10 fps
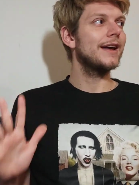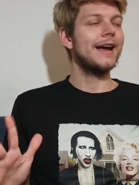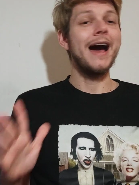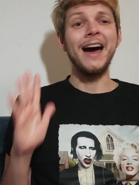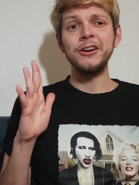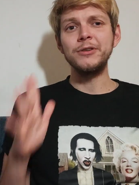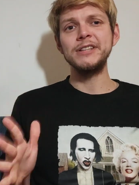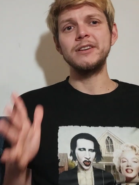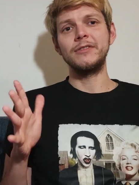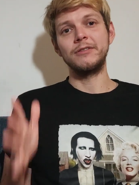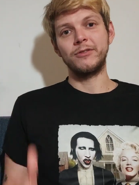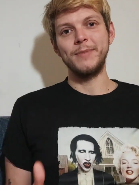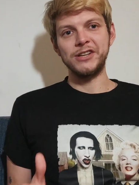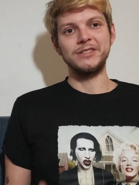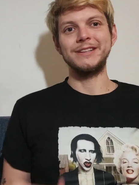like hundreds of
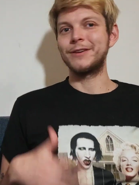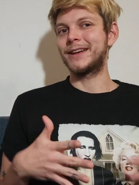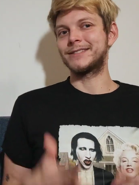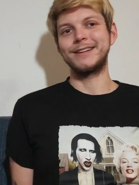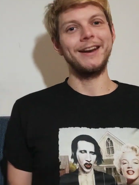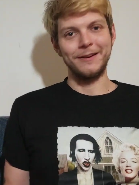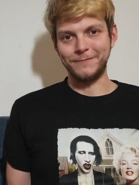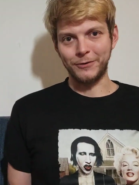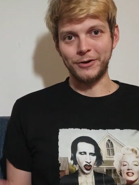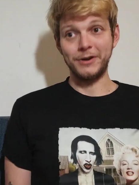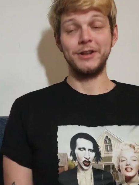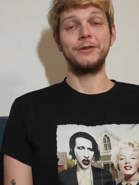informations you can study for